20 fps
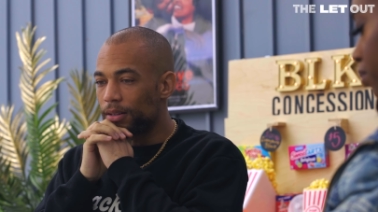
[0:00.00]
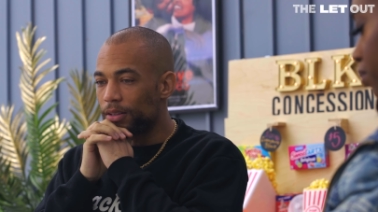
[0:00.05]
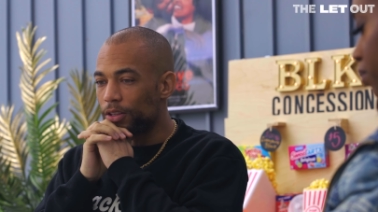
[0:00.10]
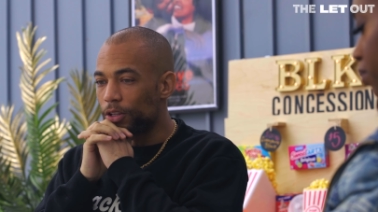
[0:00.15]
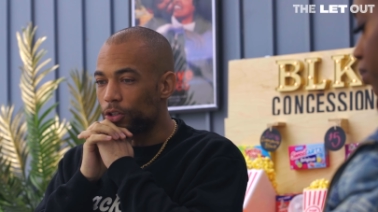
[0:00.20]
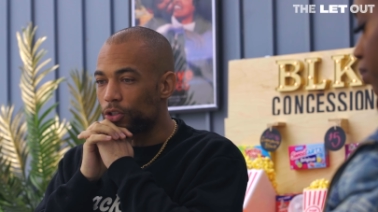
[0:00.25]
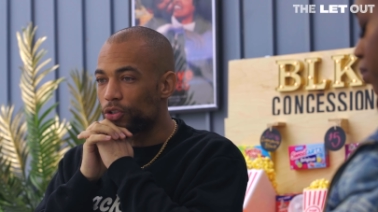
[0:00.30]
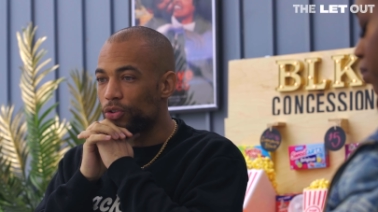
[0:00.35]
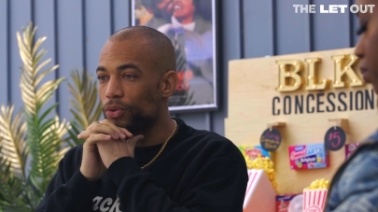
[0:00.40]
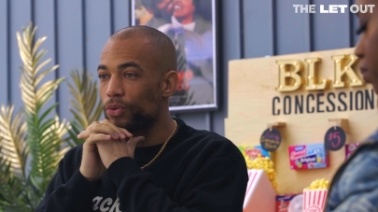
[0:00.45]

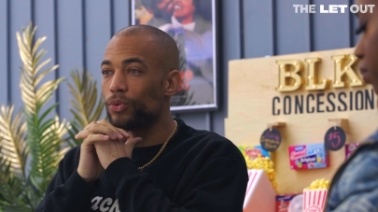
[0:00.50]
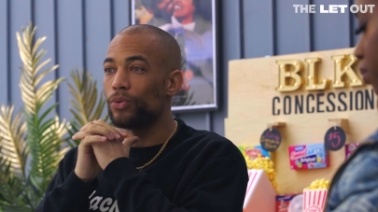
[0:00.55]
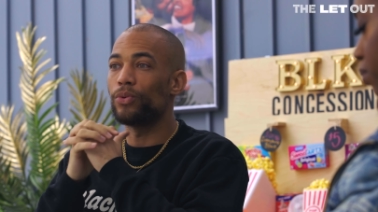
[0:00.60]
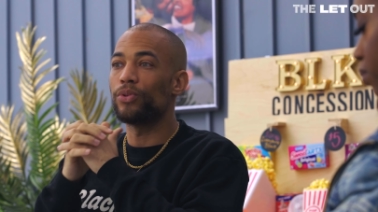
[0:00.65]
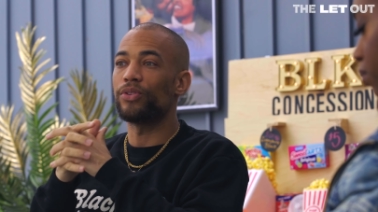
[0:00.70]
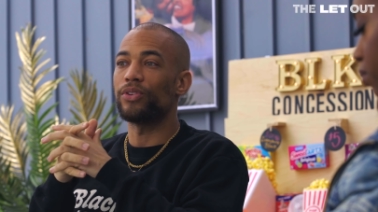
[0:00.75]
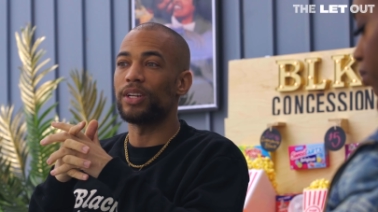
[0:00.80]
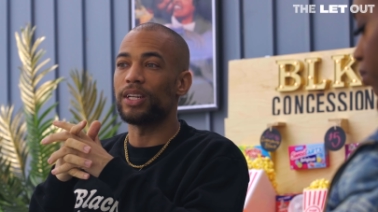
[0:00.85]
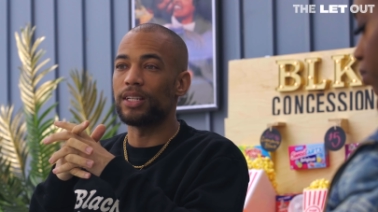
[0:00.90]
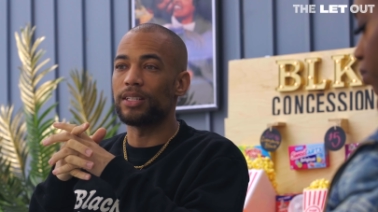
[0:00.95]
The
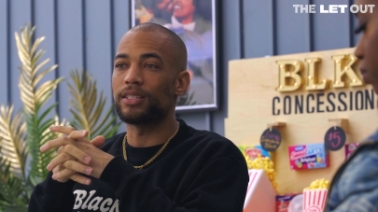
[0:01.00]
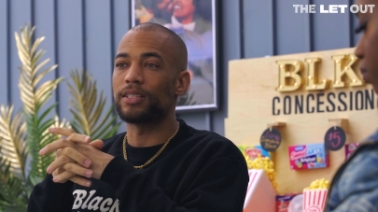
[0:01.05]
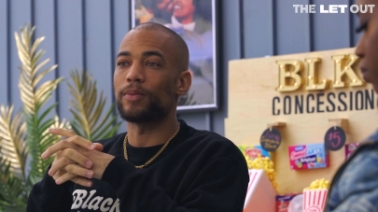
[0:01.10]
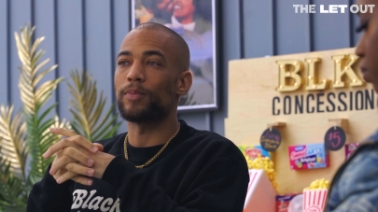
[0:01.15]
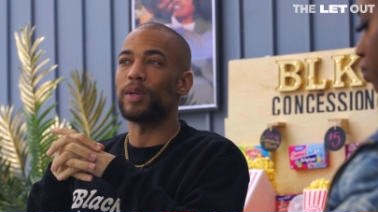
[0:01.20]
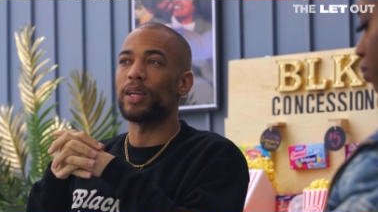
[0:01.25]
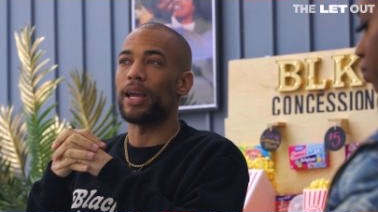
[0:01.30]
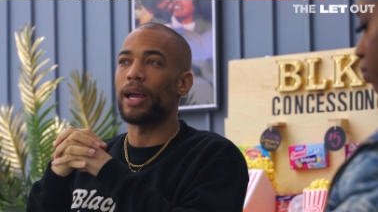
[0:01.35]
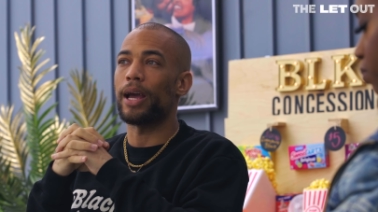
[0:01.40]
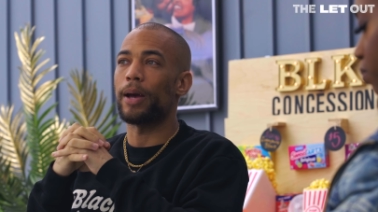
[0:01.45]
truth needs to
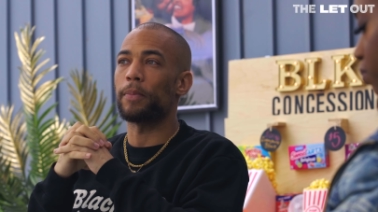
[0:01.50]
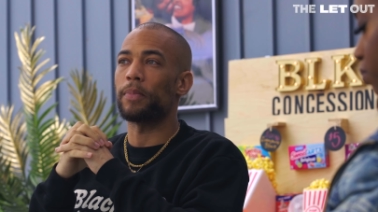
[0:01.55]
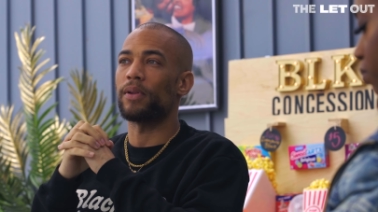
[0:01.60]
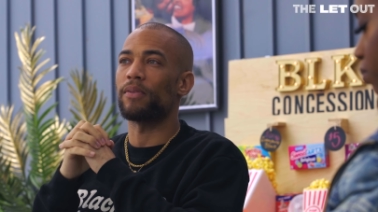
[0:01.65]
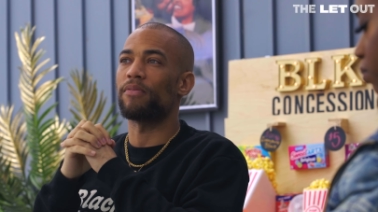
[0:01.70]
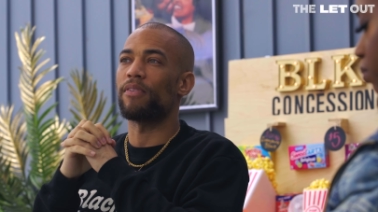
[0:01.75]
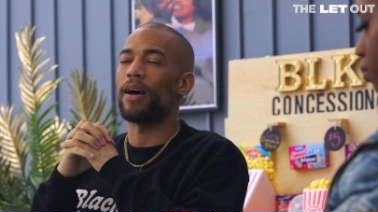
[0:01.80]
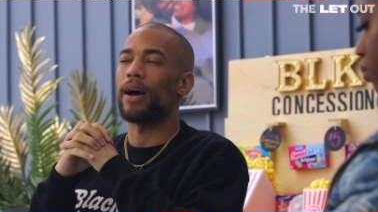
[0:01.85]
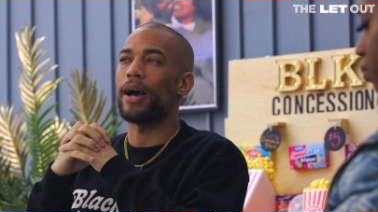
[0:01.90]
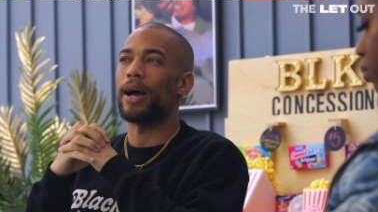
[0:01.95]
be
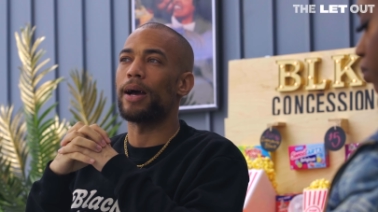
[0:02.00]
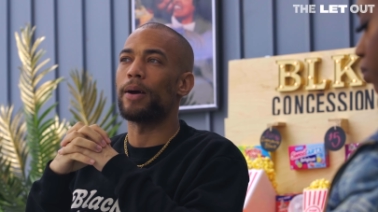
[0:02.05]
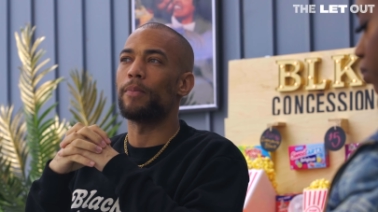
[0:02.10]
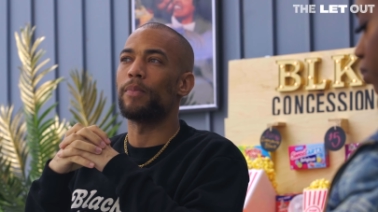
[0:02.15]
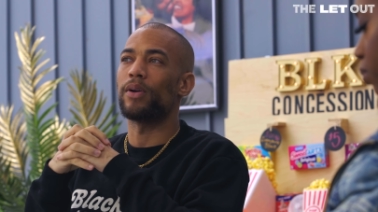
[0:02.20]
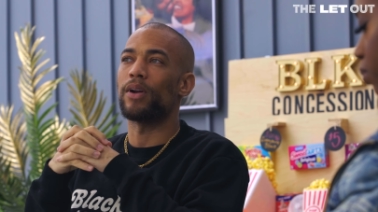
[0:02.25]
amplified,